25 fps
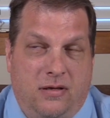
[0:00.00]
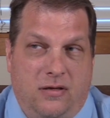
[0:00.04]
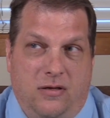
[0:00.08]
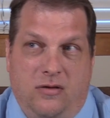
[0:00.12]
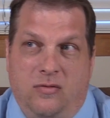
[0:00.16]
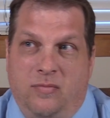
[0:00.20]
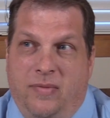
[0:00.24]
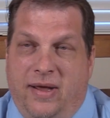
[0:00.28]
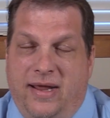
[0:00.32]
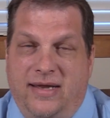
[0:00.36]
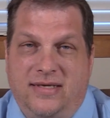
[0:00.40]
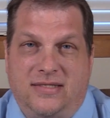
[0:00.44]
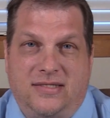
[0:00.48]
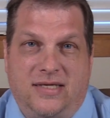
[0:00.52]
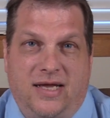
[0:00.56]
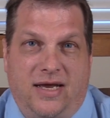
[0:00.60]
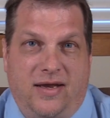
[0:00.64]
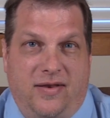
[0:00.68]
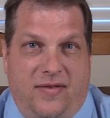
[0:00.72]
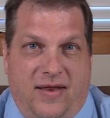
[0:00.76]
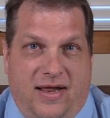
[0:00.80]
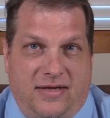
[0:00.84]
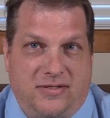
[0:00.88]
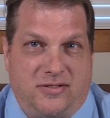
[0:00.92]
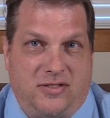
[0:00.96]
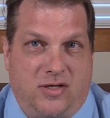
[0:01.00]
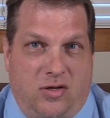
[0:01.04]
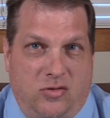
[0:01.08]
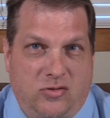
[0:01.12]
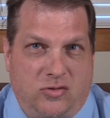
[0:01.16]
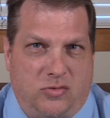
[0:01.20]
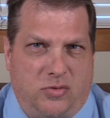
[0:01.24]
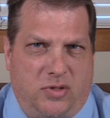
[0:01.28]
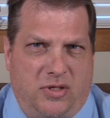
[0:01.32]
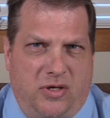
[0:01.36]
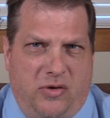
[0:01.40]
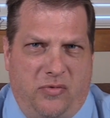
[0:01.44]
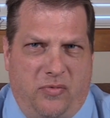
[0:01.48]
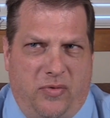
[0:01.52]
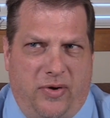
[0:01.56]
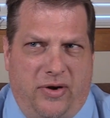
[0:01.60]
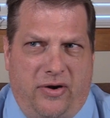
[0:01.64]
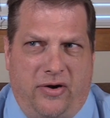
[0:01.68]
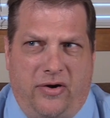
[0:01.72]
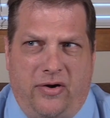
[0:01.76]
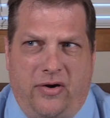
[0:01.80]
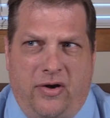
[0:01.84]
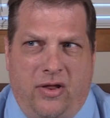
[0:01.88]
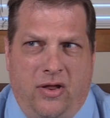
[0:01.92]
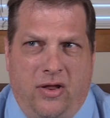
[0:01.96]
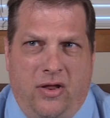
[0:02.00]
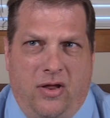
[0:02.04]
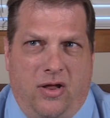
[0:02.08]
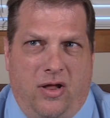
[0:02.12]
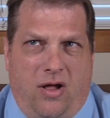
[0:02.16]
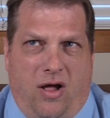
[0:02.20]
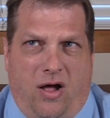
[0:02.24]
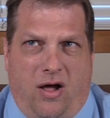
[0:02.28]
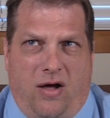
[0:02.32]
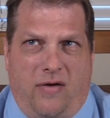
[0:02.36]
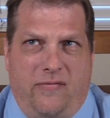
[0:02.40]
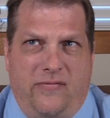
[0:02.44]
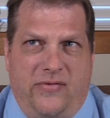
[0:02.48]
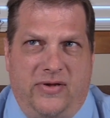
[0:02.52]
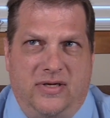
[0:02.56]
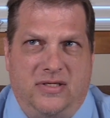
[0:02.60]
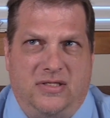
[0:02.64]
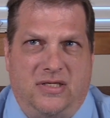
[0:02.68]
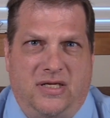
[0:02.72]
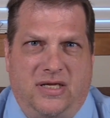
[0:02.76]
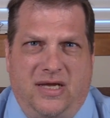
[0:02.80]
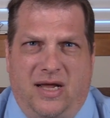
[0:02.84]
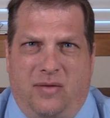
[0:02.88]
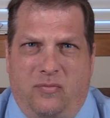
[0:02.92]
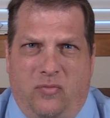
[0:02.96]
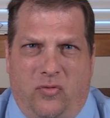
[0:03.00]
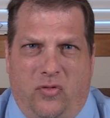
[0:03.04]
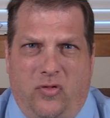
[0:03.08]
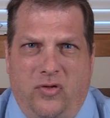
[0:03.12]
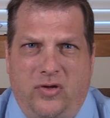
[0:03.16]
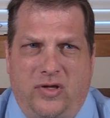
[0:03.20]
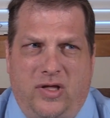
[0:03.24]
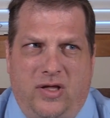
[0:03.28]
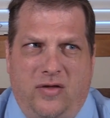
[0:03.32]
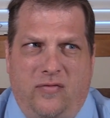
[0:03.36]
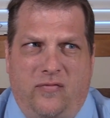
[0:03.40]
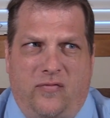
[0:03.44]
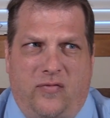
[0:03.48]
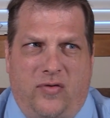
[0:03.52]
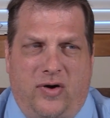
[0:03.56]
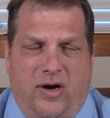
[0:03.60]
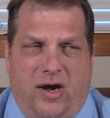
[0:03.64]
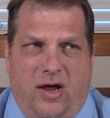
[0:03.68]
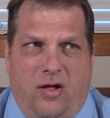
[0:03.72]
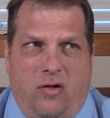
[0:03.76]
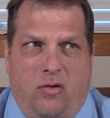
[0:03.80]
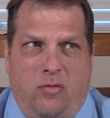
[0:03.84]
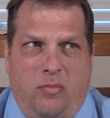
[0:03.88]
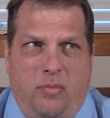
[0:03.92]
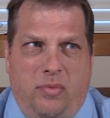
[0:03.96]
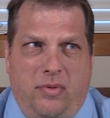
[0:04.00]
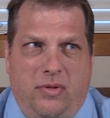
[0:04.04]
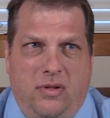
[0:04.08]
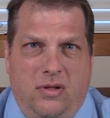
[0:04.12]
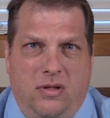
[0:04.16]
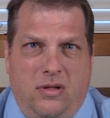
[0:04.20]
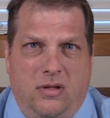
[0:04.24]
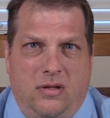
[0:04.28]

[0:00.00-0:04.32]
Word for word: You might say, that sounds really weird. Obviously, I'm looking for help.